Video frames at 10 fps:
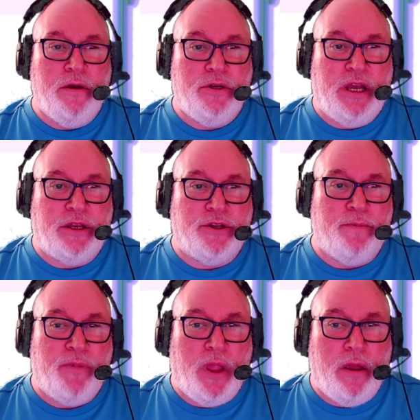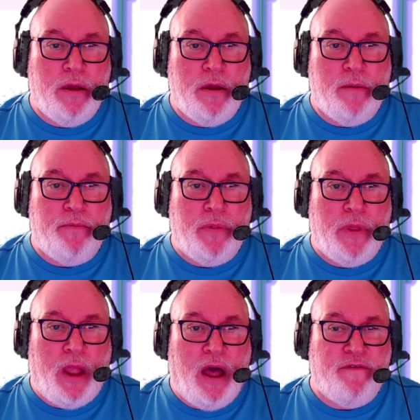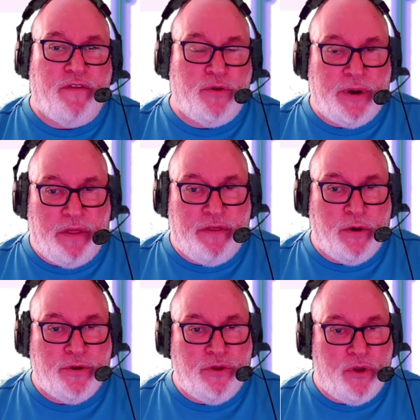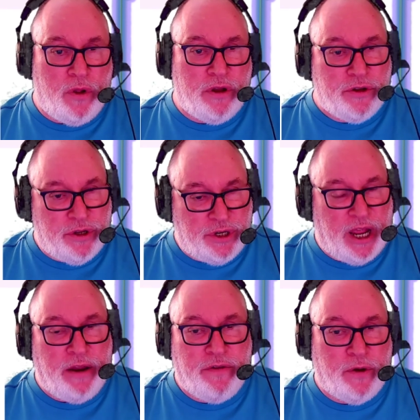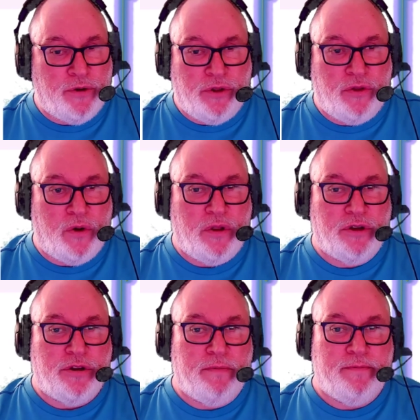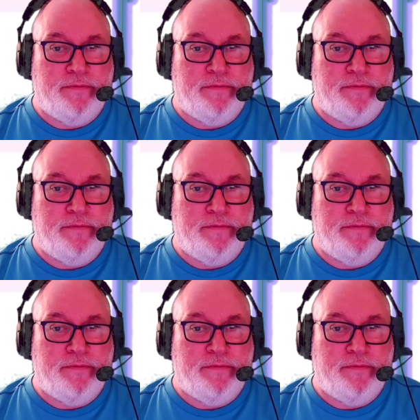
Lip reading: 6. Half of $20,000 is $10,000.